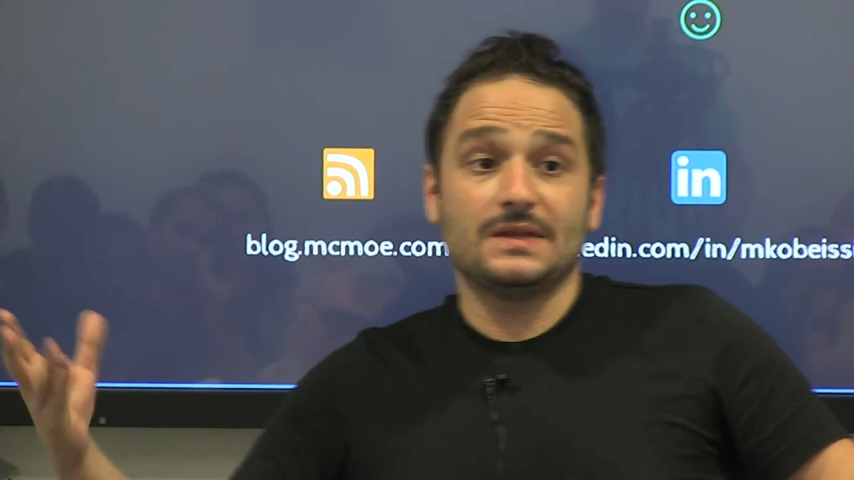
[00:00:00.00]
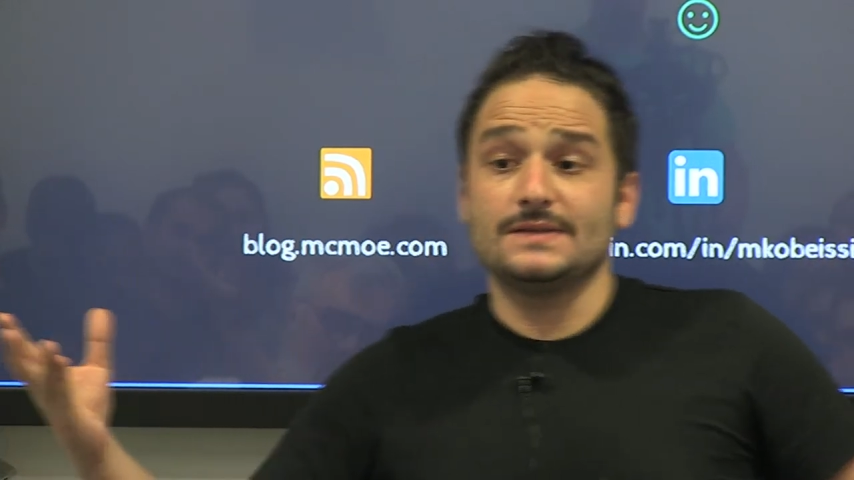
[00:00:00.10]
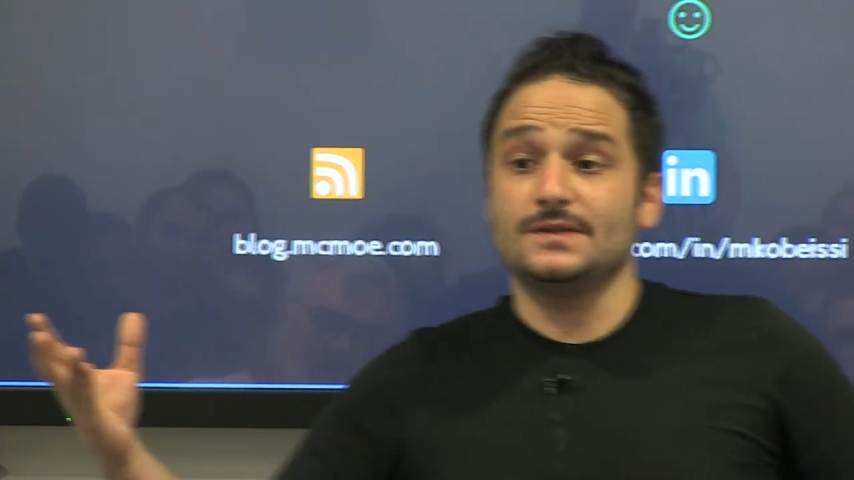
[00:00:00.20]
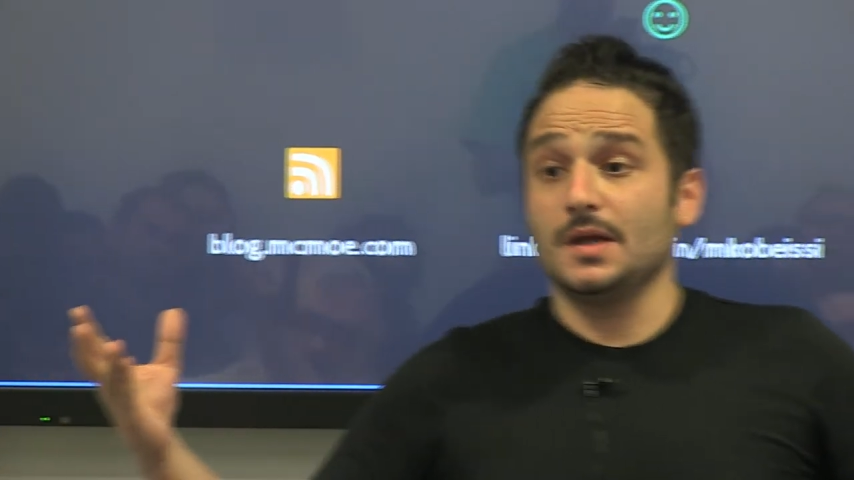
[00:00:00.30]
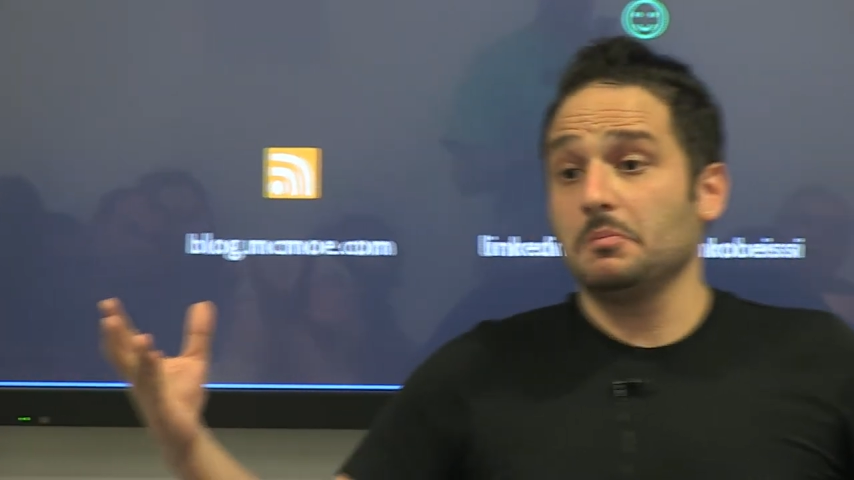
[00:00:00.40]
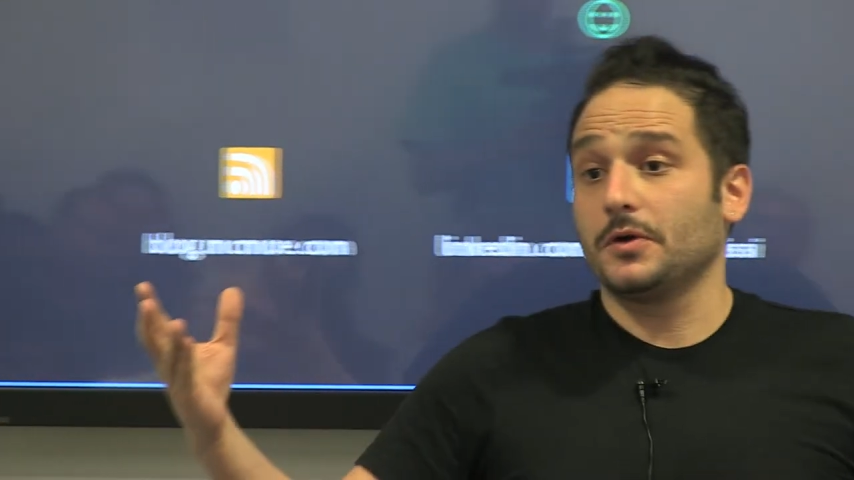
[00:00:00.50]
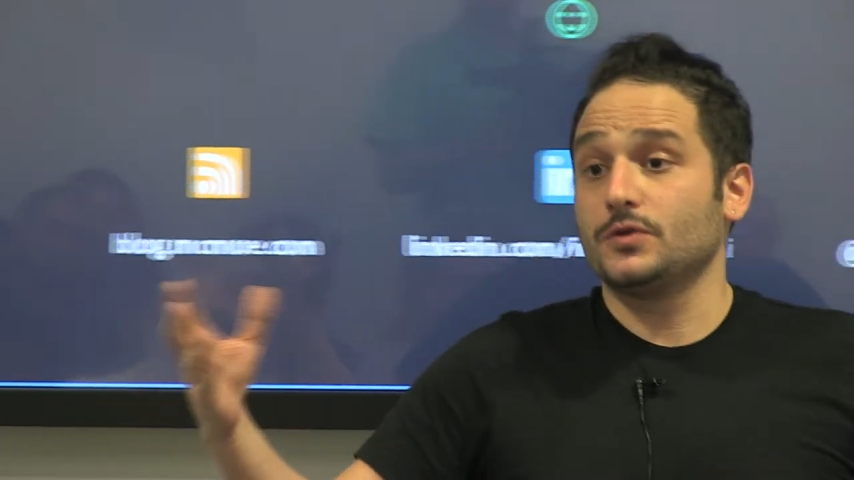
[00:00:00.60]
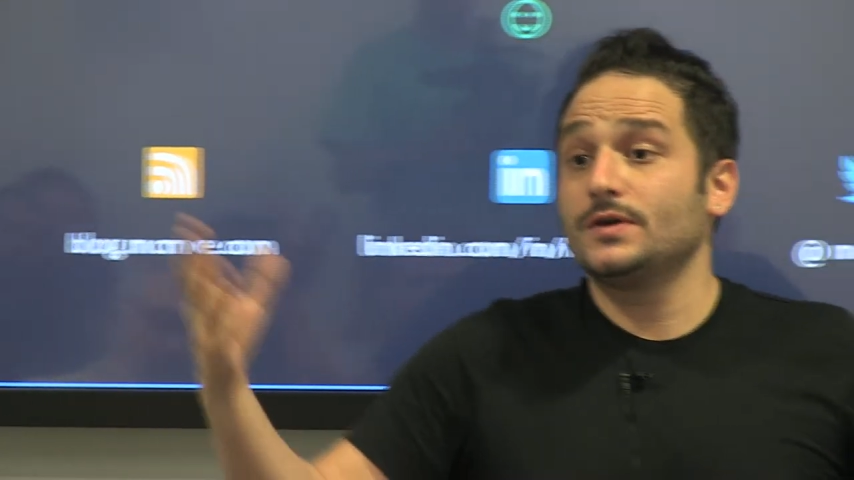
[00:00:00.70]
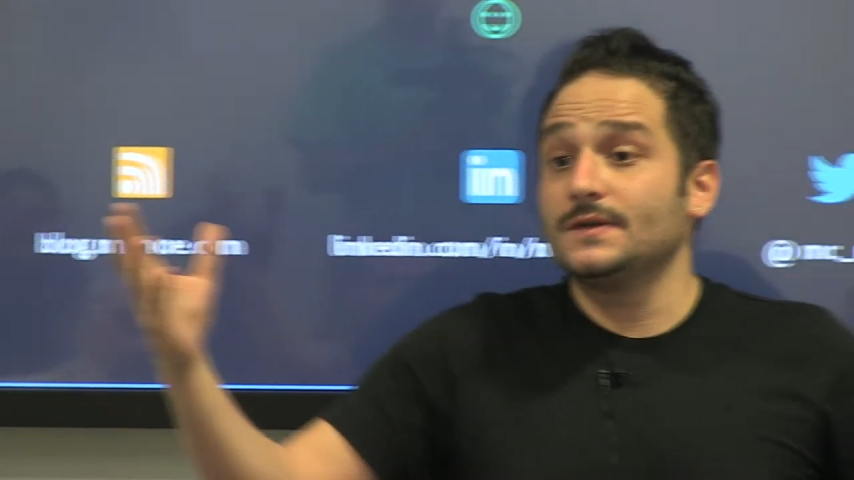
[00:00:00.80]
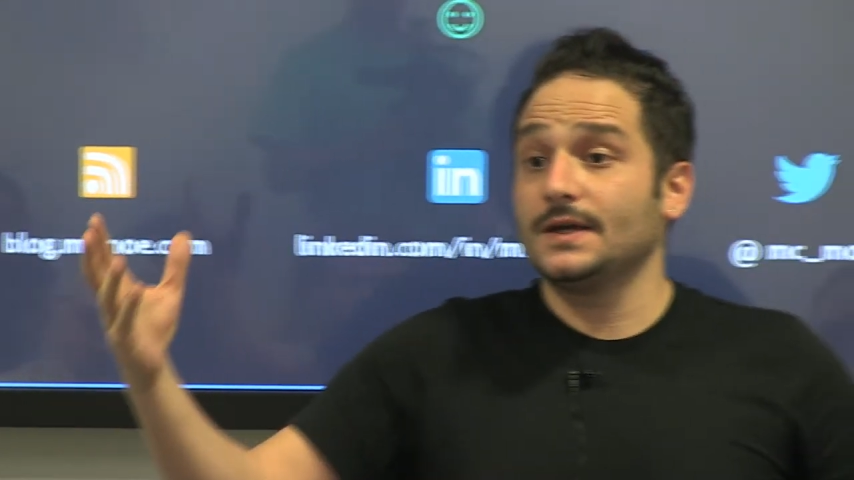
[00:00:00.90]
That's a number.
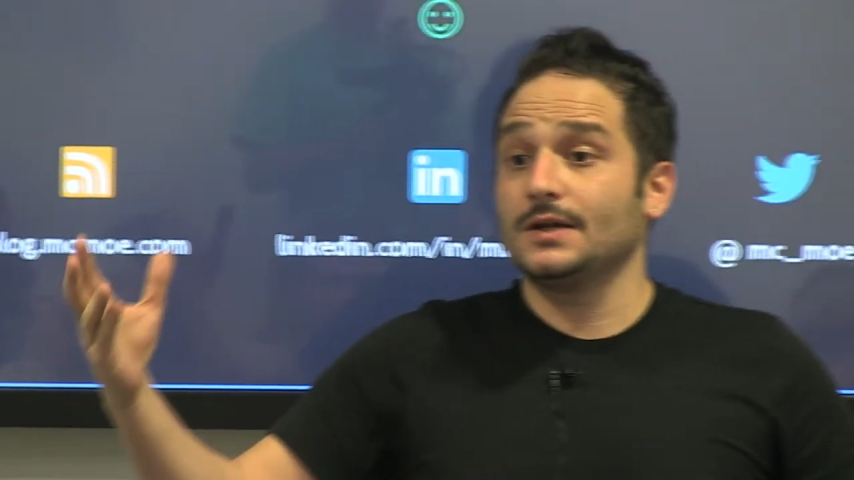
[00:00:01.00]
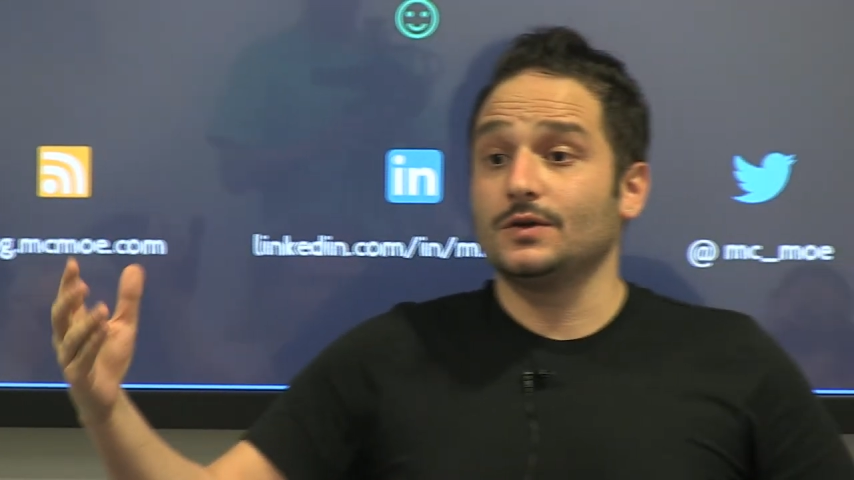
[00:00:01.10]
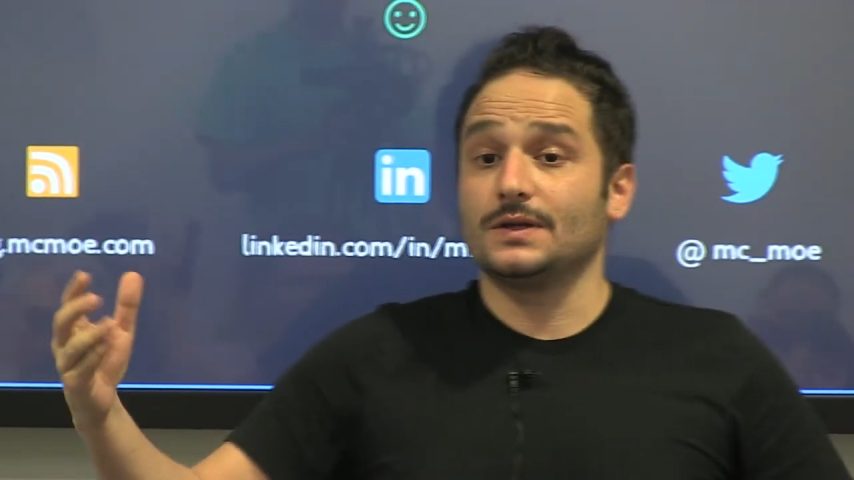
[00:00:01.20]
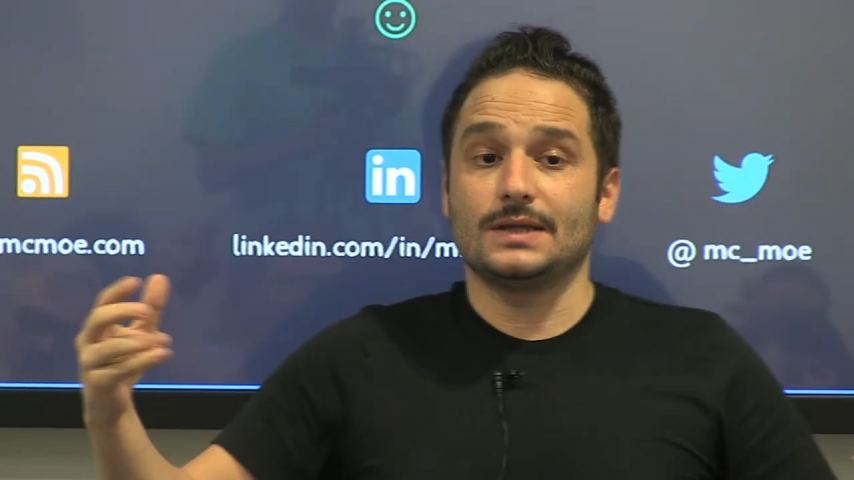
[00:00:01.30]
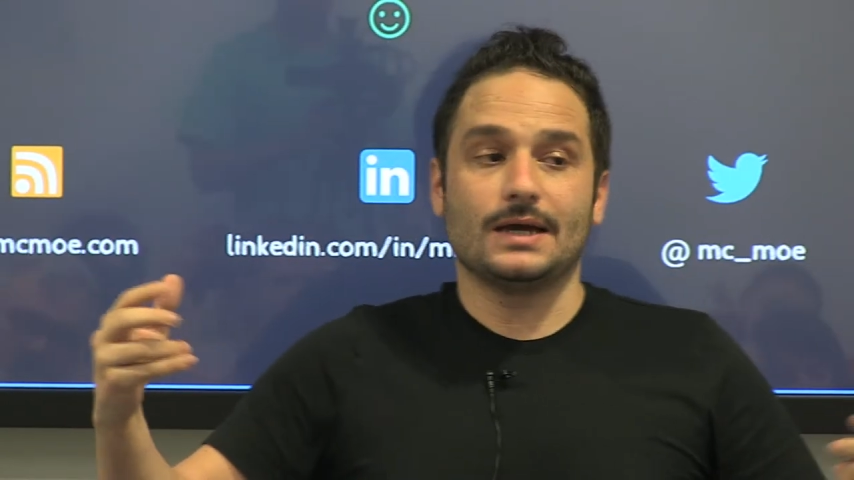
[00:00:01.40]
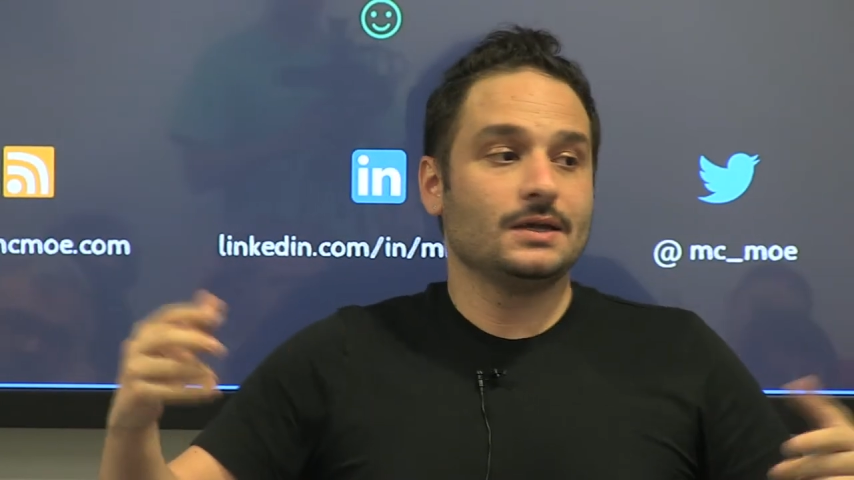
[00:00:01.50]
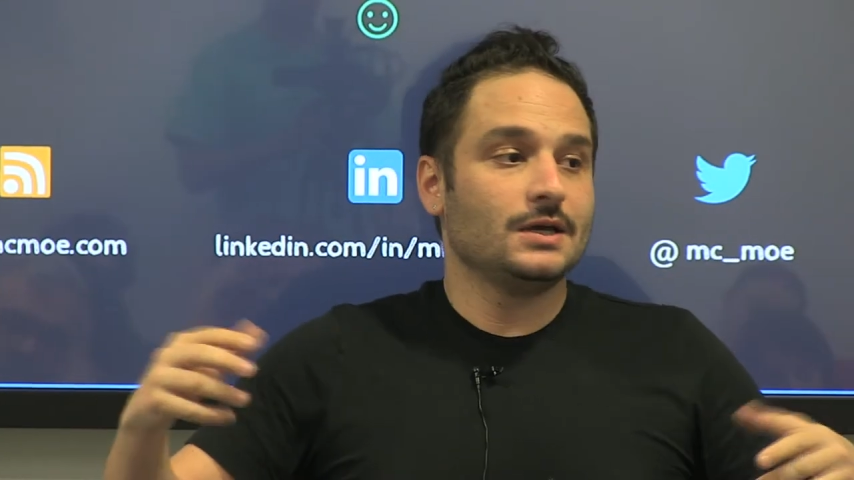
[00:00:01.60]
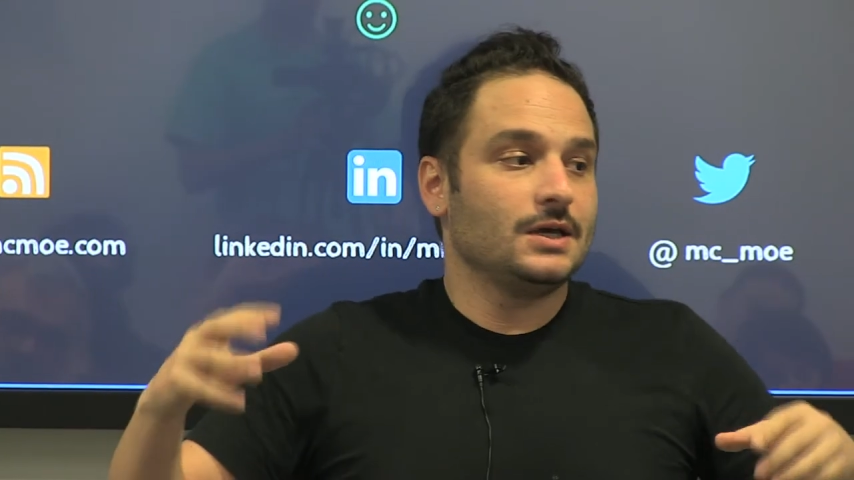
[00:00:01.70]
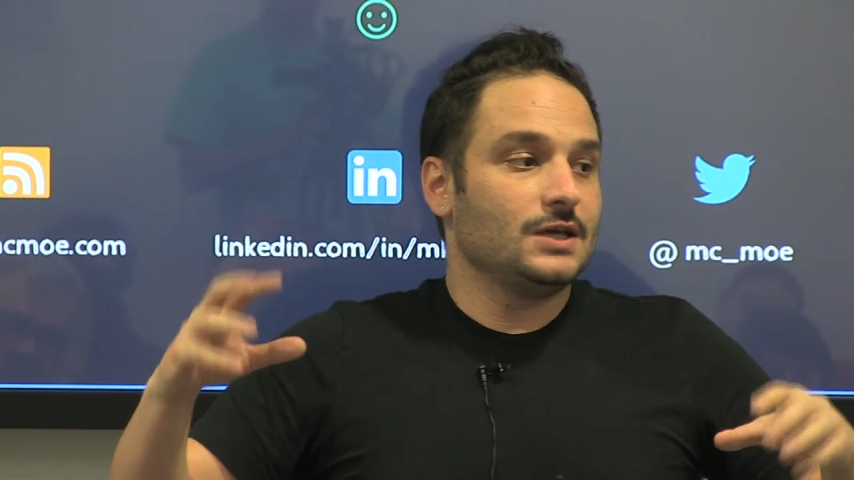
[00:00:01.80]
You can take a look at that.